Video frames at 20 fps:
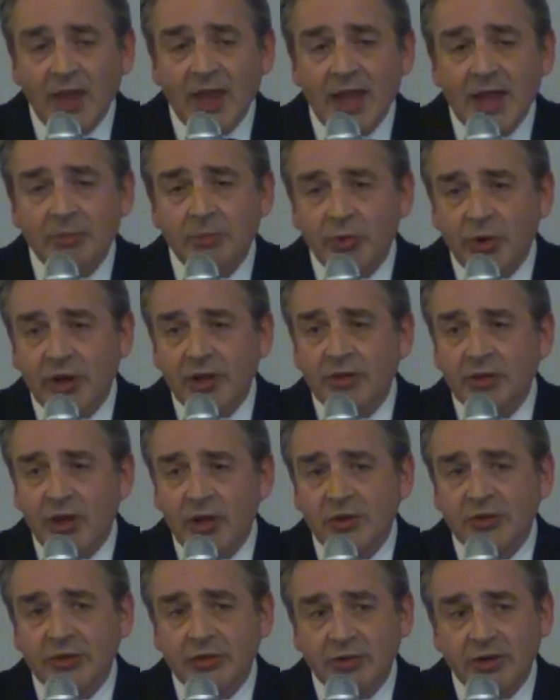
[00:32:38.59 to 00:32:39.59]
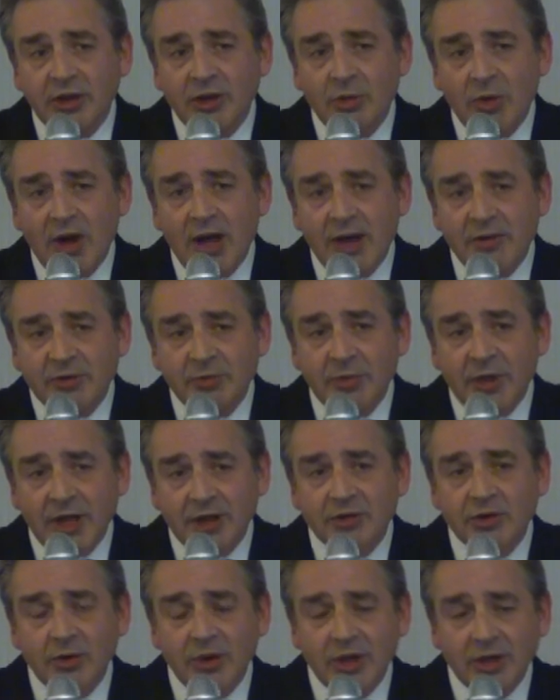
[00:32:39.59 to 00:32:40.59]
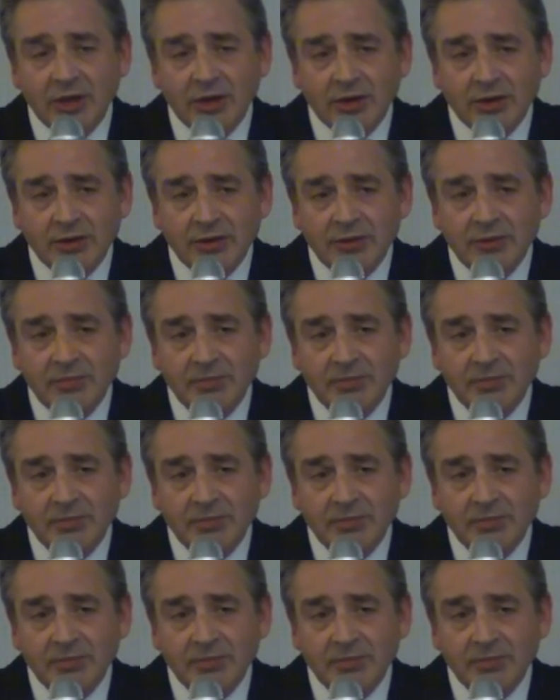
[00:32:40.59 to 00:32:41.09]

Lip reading: and bring those 3 wives back to England,